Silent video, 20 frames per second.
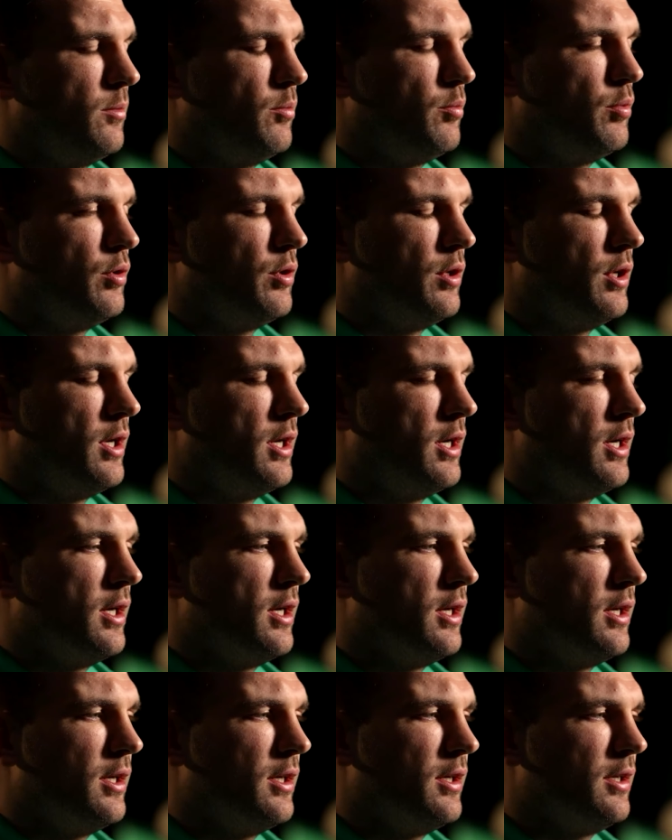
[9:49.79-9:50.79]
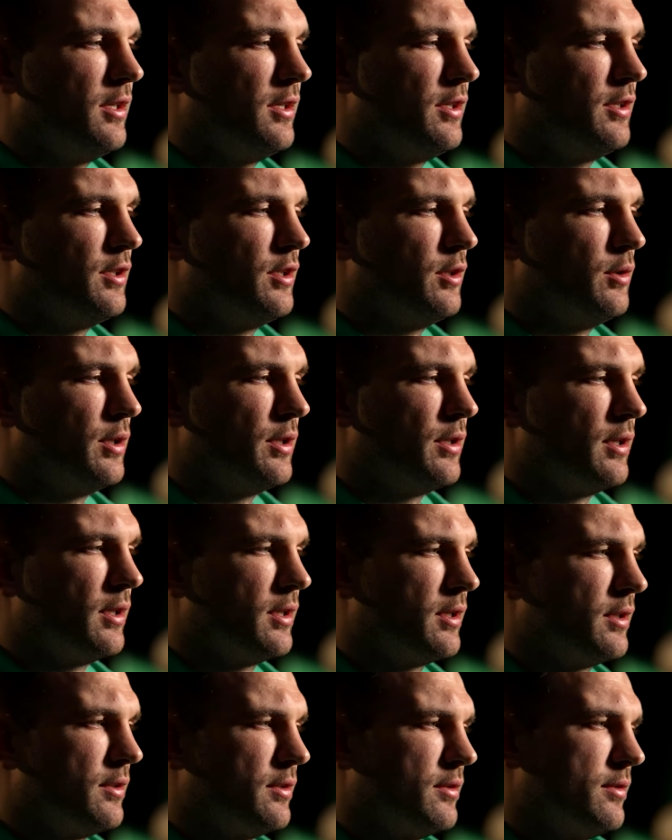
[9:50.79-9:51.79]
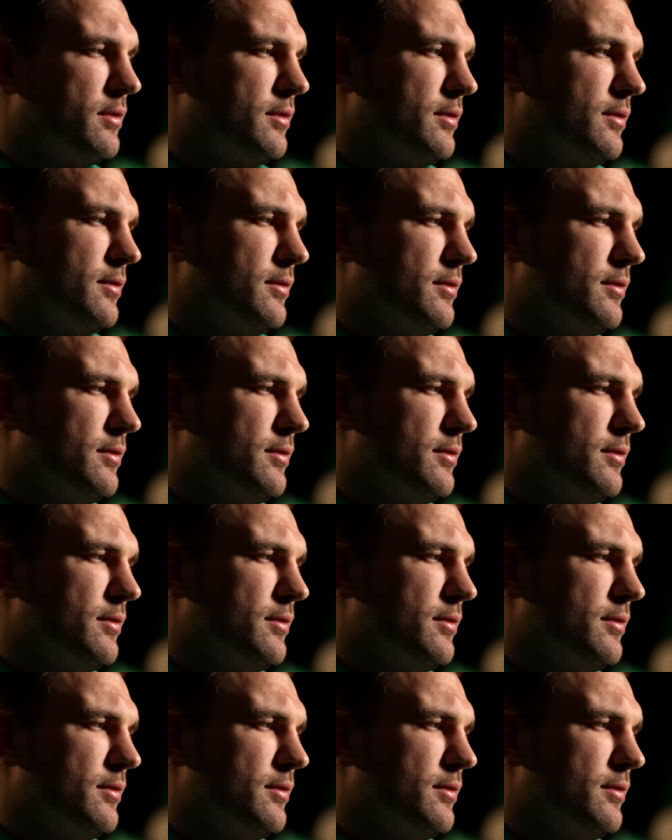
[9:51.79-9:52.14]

but uh, you know, I think it's